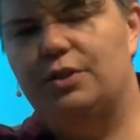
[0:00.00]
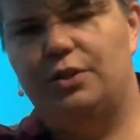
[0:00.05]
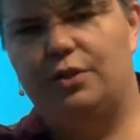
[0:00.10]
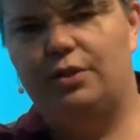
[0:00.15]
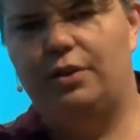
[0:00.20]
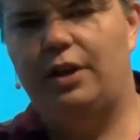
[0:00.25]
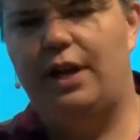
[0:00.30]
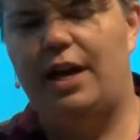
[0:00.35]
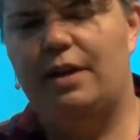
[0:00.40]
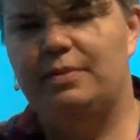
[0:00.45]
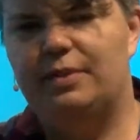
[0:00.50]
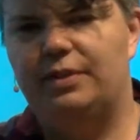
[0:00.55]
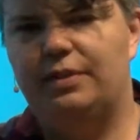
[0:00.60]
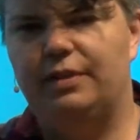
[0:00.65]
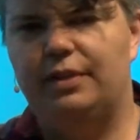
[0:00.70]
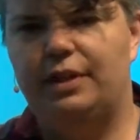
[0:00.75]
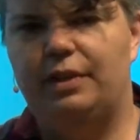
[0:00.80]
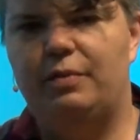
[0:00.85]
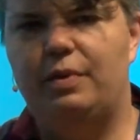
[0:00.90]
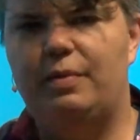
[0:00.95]
Sure,
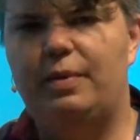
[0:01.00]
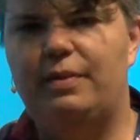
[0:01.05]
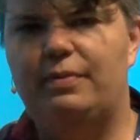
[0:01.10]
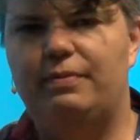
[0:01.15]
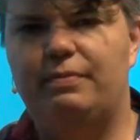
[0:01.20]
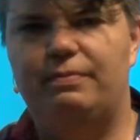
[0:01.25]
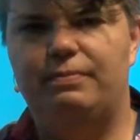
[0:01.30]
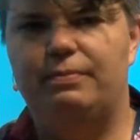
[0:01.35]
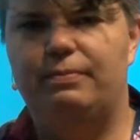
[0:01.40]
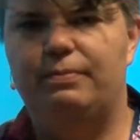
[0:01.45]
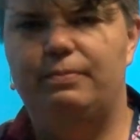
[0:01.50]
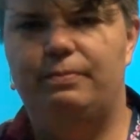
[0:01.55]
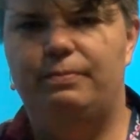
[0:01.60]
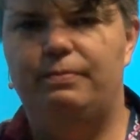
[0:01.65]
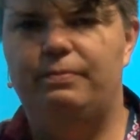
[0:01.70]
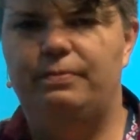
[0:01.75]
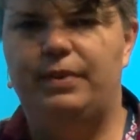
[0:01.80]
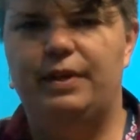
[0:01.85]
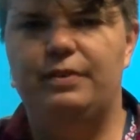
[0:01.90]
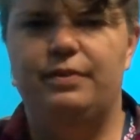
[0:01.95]
absolutely. One of my
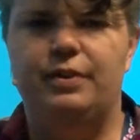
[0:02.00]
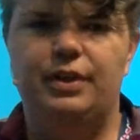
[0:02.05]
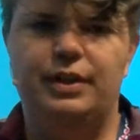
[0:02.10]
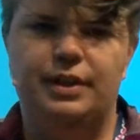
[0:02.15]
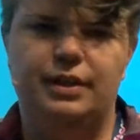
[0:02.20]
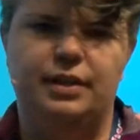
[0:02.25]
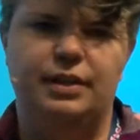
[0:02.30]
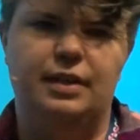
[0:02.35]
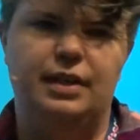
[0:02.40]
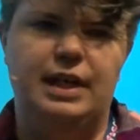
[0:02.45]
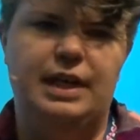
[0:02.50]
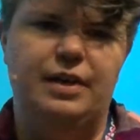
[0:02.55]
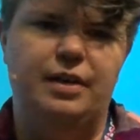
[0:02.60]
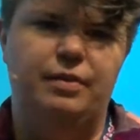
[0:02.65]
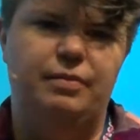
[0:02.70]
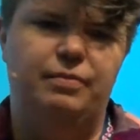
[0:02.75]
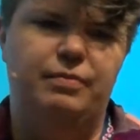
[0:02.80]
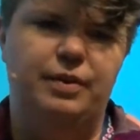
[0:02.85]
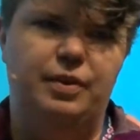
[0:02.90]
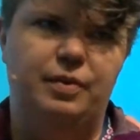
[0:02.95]
favorite
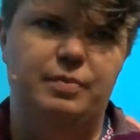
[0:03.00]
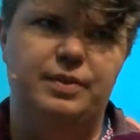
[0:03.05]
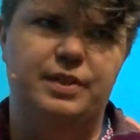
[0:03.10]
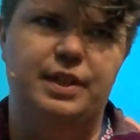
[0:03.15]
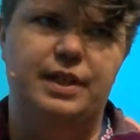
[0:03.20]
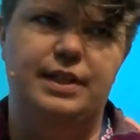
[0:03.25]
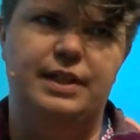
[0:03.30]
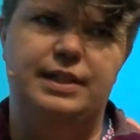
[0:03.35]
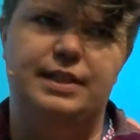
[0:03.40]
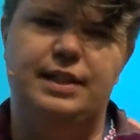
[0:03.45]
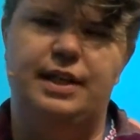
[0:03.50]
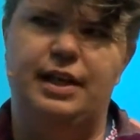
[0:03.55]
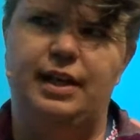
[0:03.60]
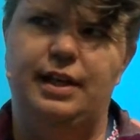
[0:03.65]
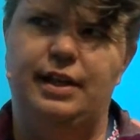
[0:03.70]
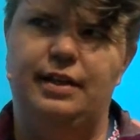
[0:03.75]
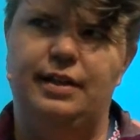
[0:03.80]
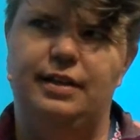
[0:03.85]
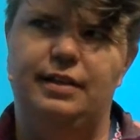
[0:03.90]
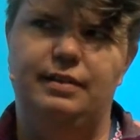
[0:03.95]
films on
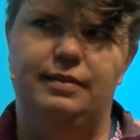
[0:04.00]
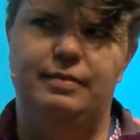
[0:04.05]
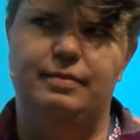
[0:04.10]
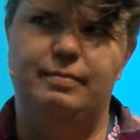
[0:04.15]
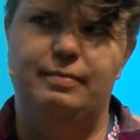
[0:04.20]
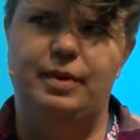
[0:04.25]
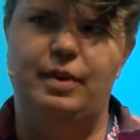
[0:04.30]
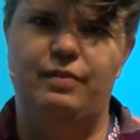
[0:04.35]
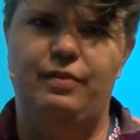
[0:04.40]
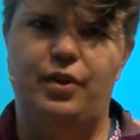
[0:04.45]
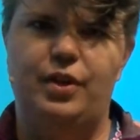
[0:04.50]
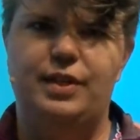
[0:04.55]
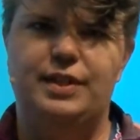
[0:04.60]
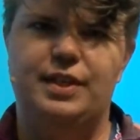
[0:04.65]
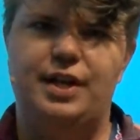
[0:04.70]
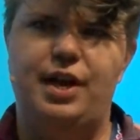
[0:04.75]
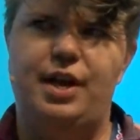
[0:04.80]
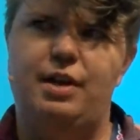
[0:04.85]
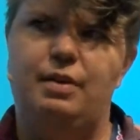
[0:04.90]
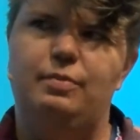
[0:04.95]
design of all
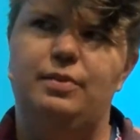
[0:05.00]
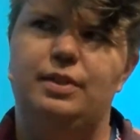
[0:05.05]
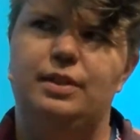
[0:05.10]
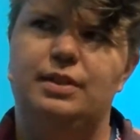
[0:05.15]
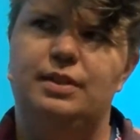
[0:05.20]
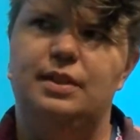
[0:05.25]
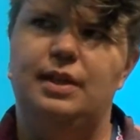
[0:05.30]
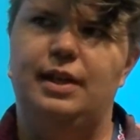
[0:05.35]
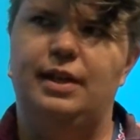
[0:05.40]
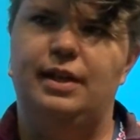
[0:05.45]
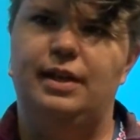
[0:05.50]
time is